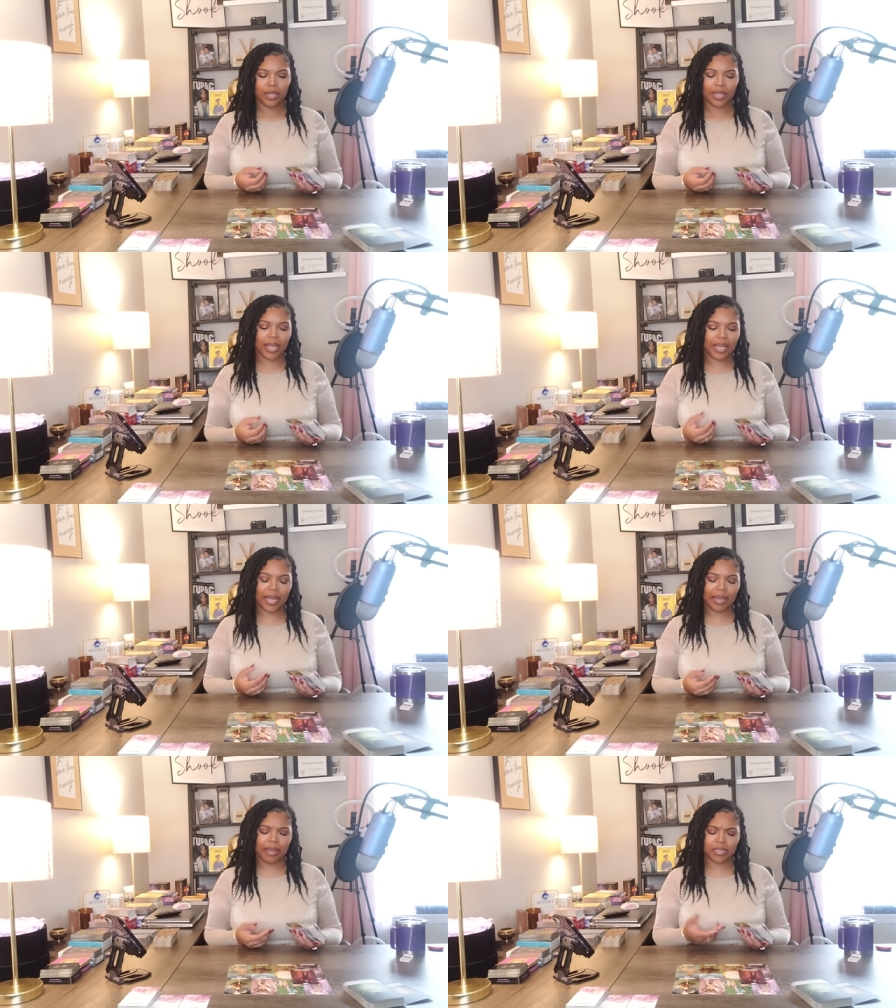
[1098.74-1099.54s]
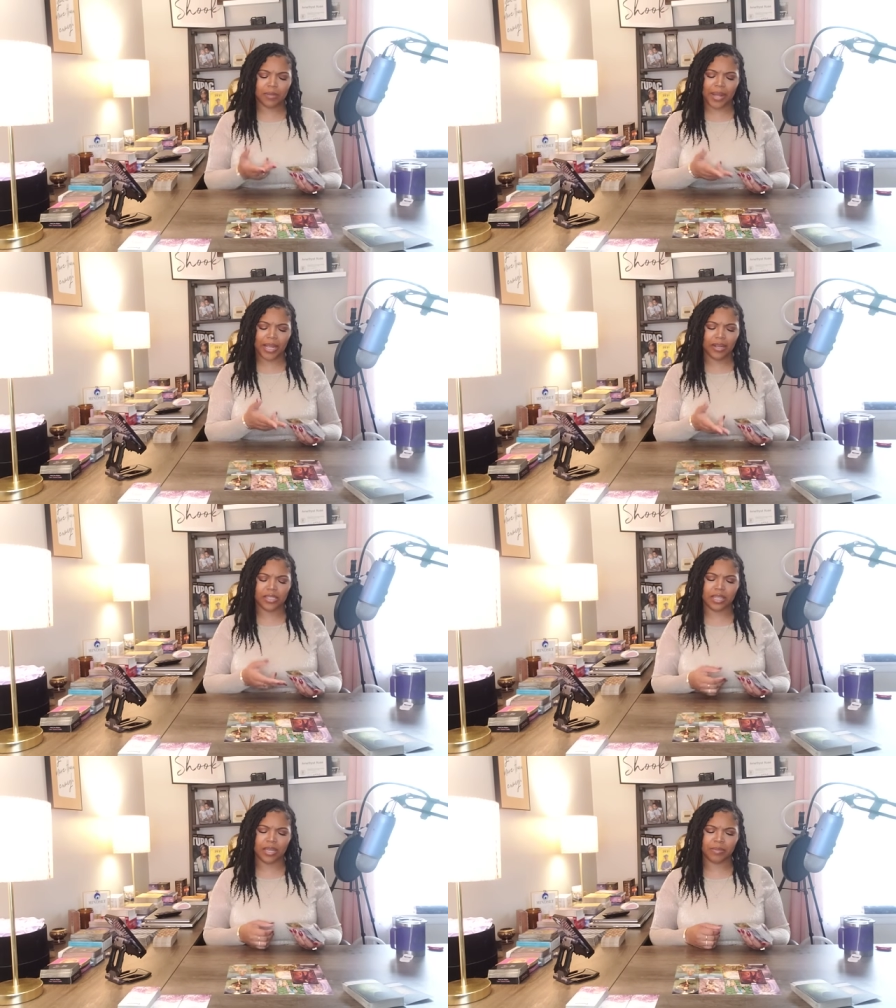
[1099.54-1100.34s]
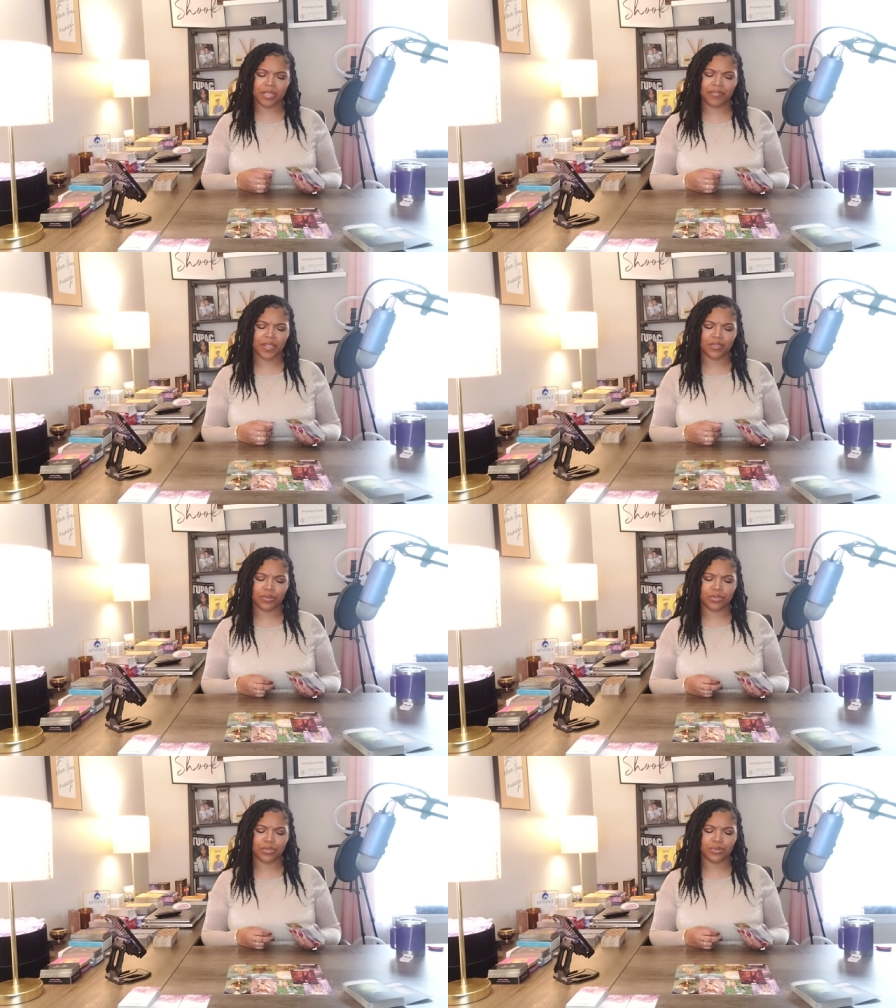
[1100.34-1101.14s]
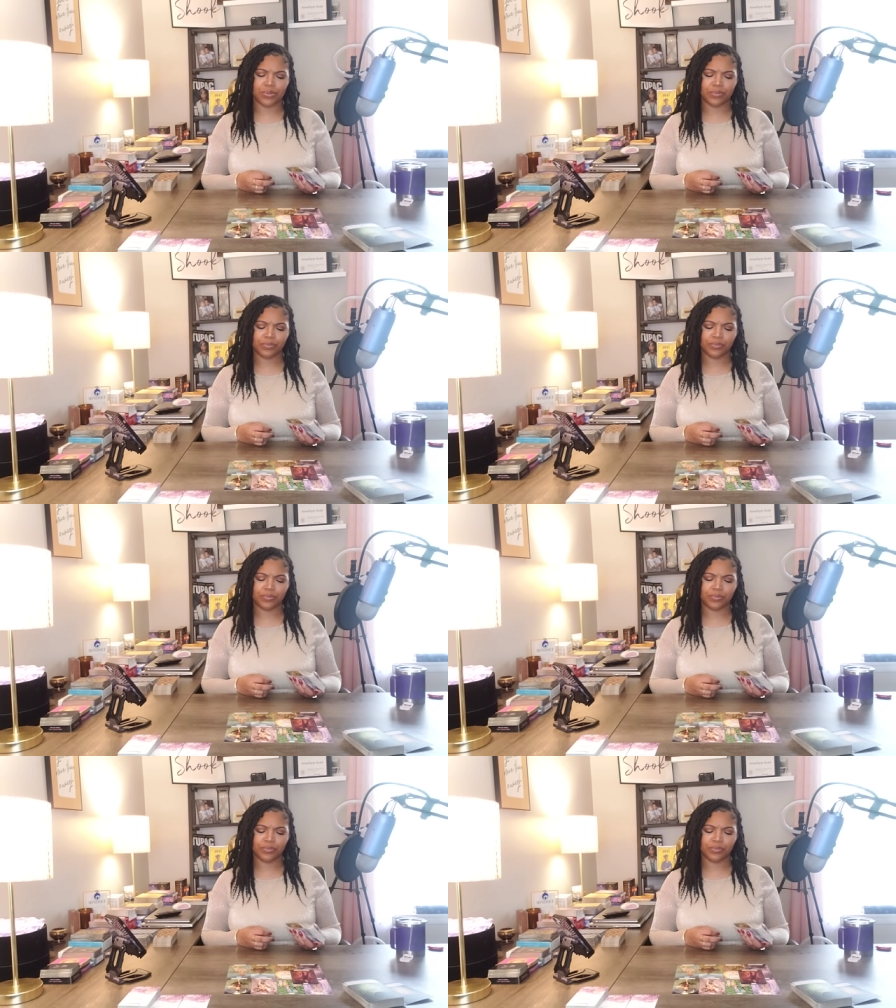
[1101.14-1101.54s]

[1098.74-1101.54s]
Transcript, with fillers: They can't. Somebody here is an empty vessel, too.